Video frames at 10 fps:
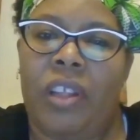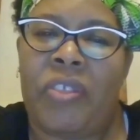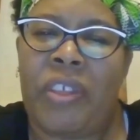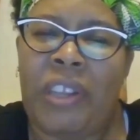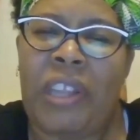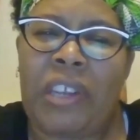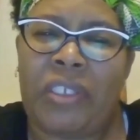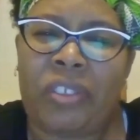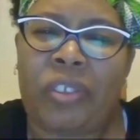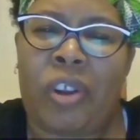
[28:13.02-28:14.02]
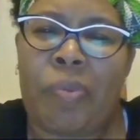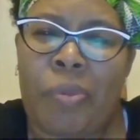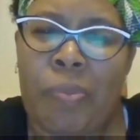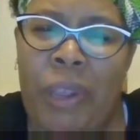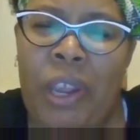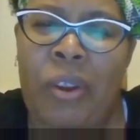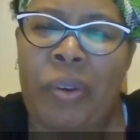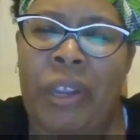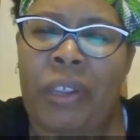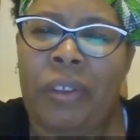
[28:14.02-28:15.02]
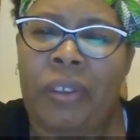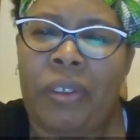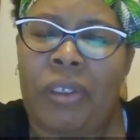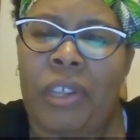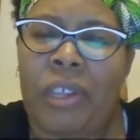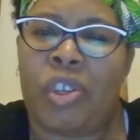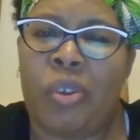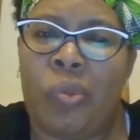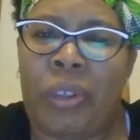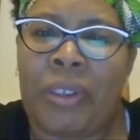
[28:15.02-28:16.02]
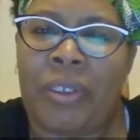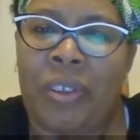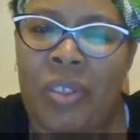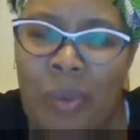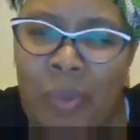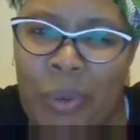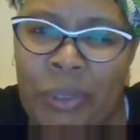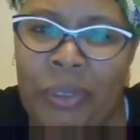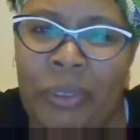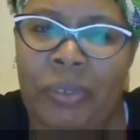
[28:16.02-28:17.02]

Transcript: Then let us start preparing and doing the work